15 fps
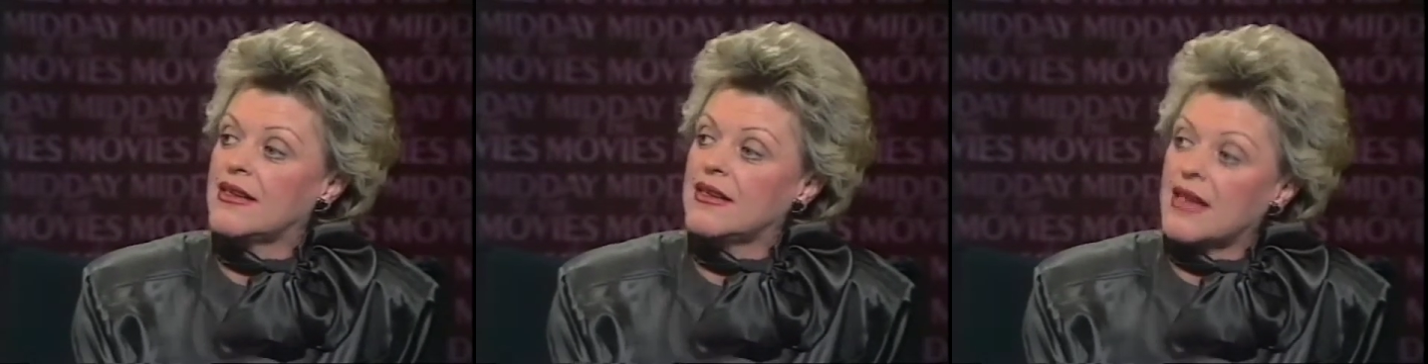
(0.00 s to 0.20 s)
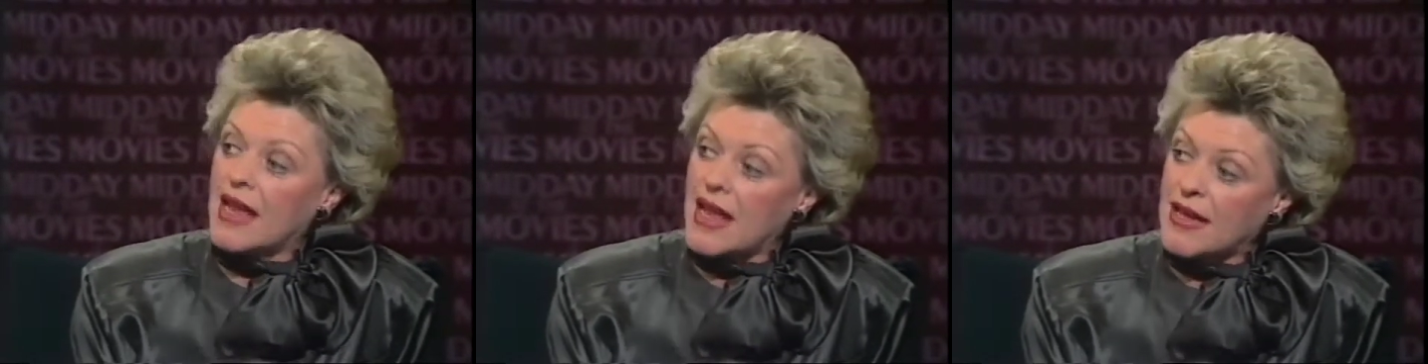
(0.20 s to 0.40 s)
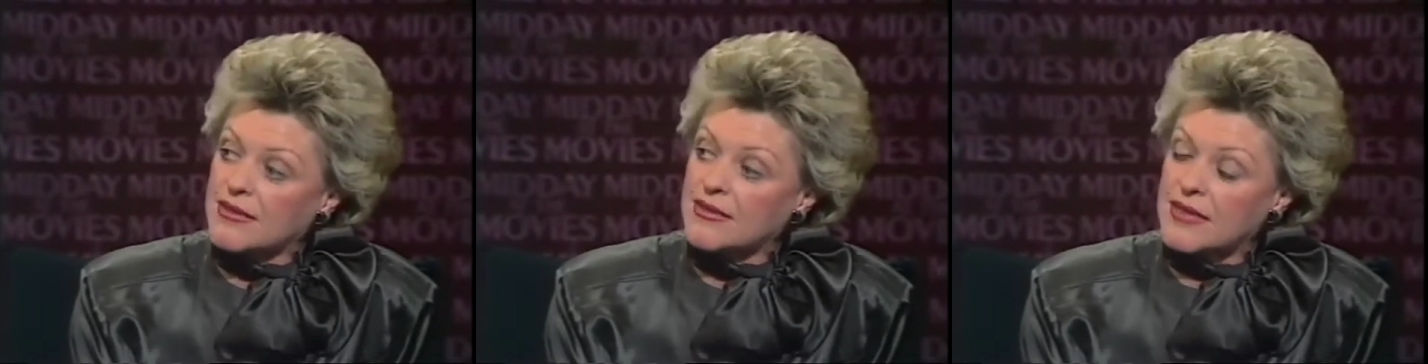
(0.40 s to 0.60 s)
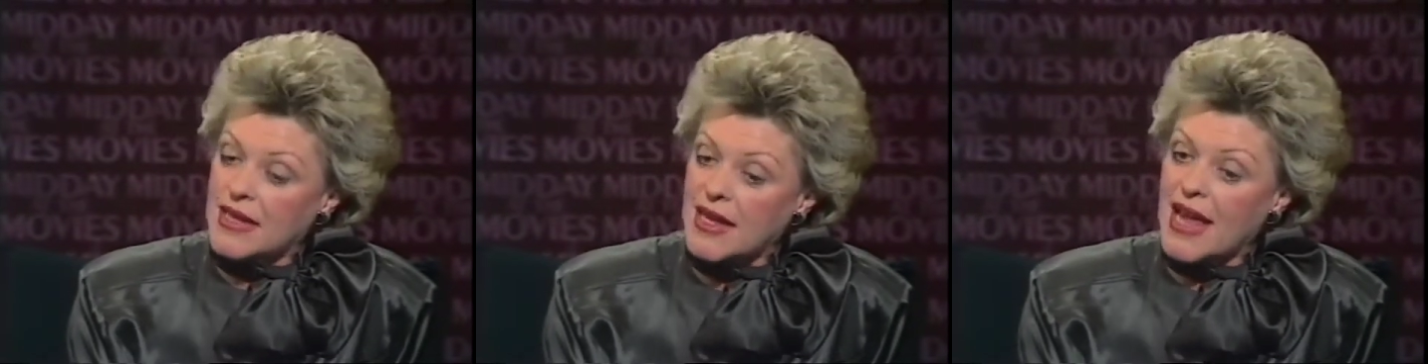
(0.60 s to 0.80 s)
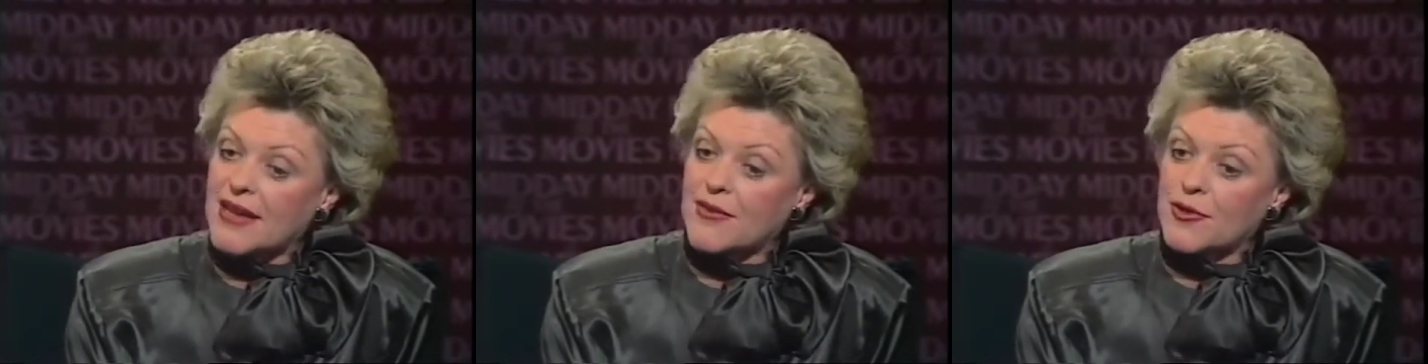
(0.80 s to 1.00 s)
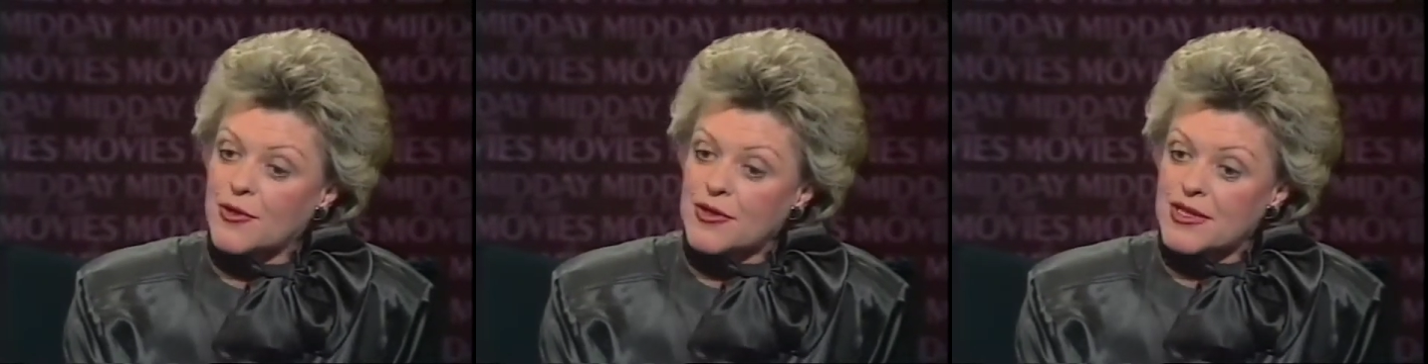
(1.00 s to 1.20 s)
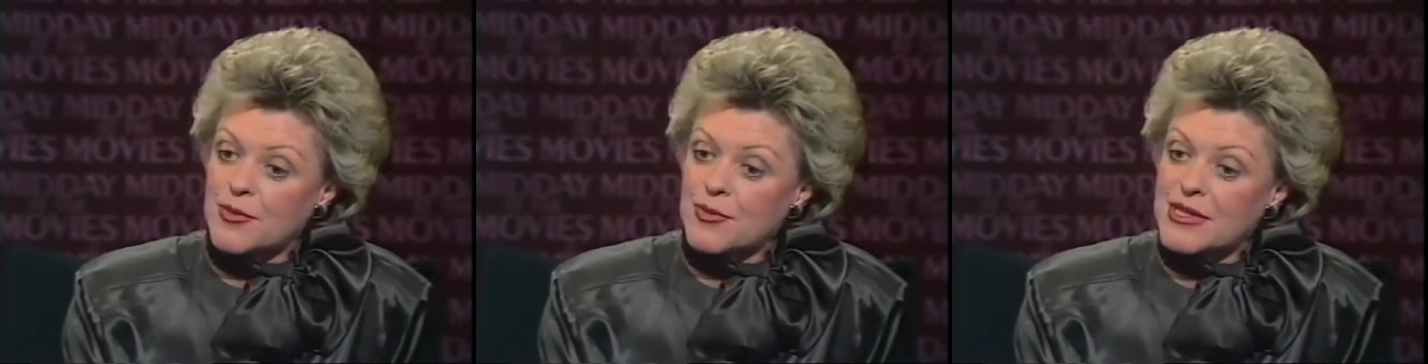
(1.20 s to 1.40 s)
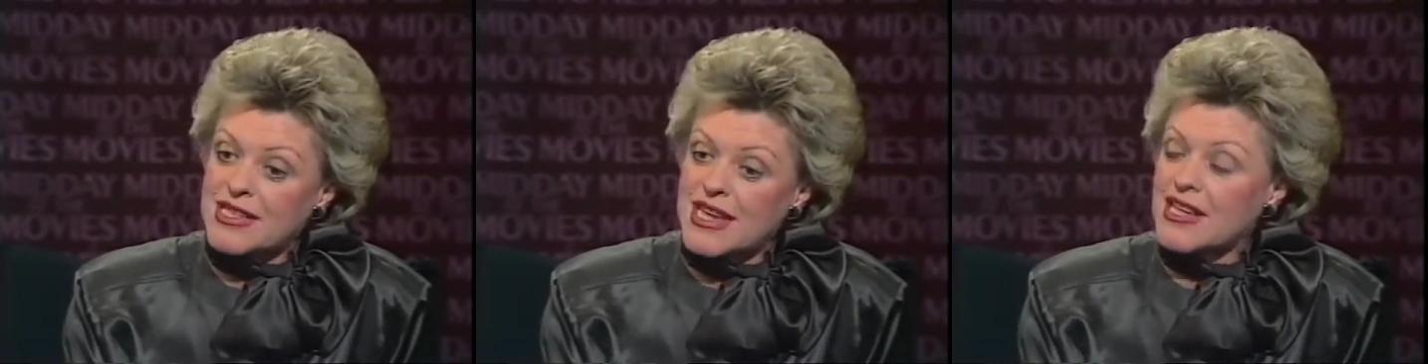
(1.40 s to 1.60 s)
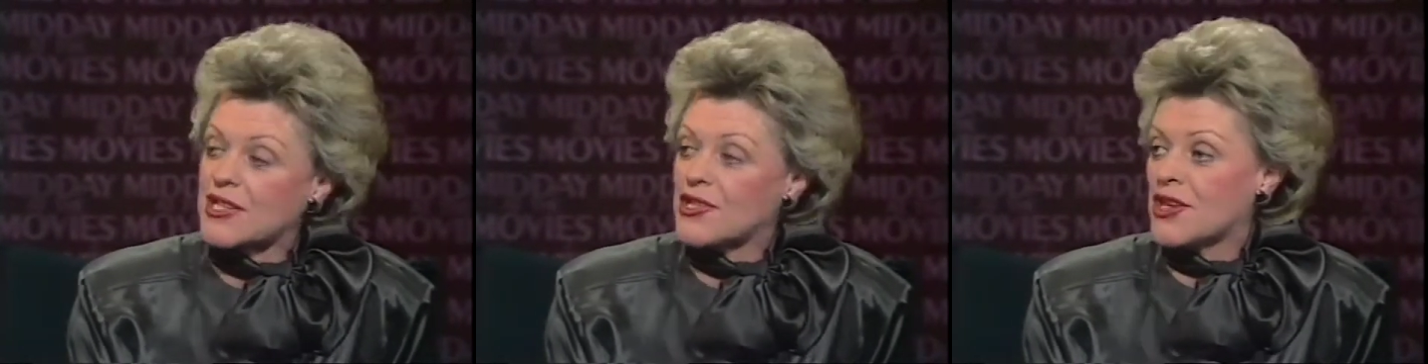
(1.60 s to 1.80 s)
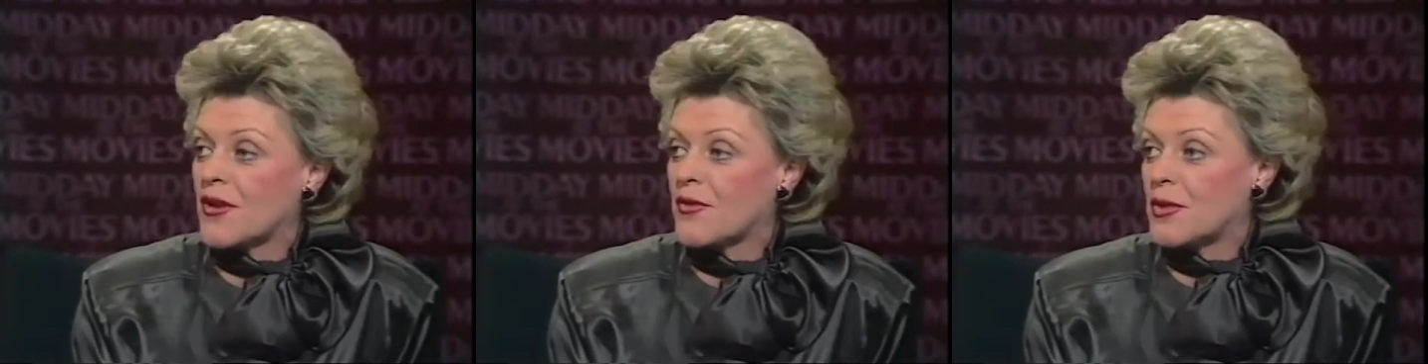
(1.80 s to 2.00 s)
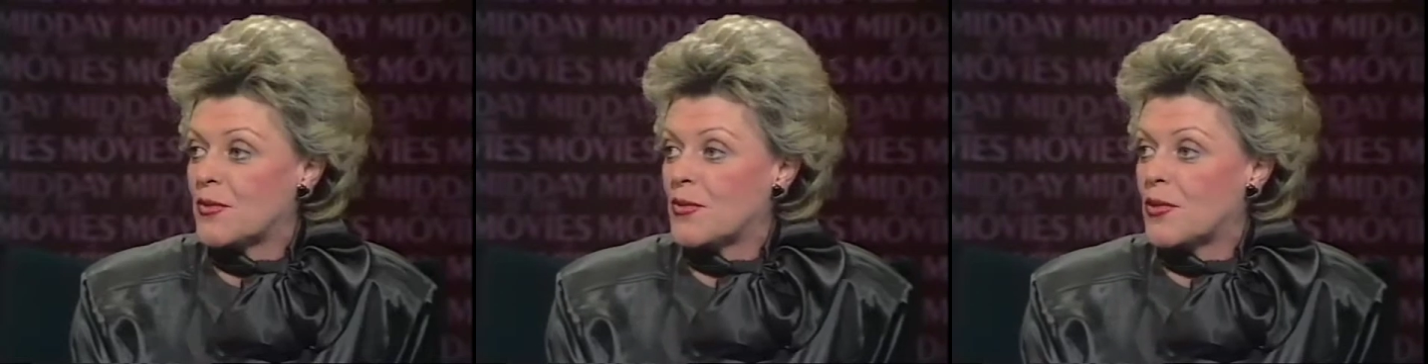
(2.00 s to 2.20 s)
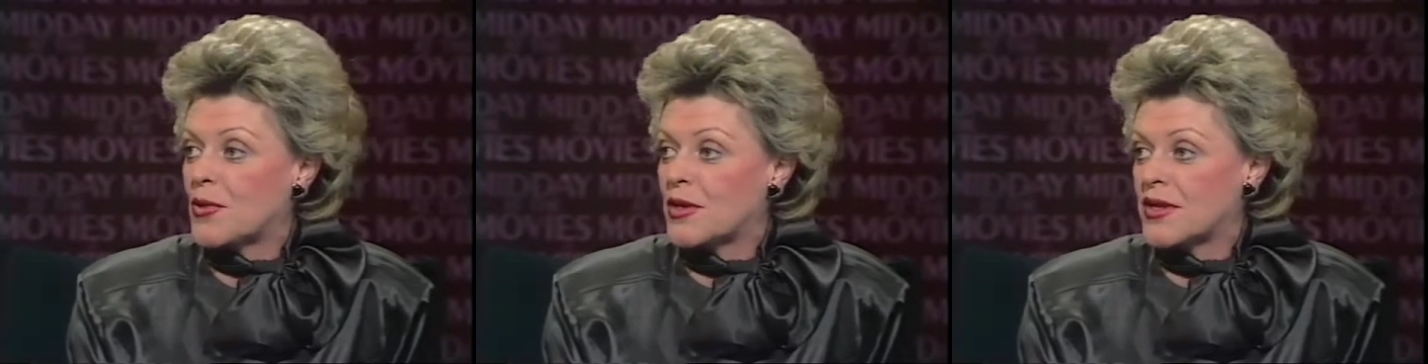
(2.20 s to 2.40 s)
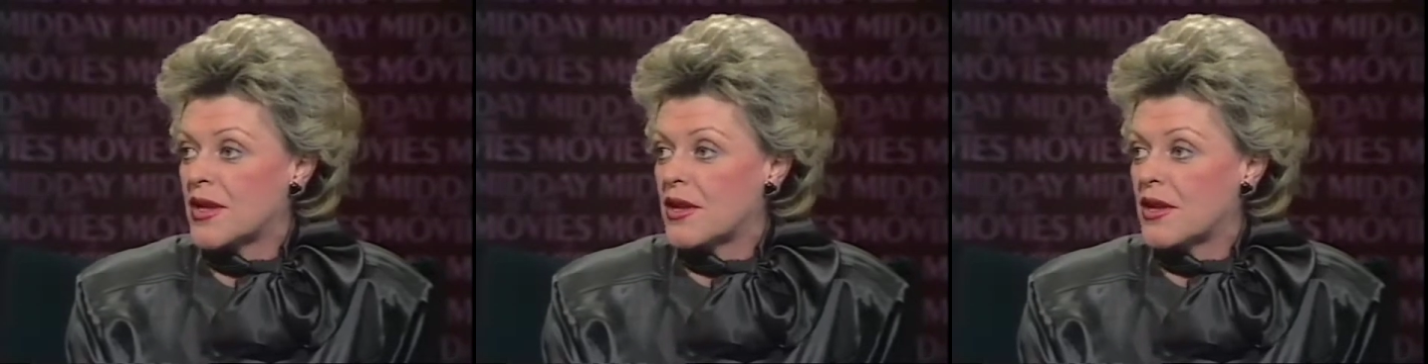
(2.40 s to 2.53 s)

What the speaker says: and of course the percentage over the board,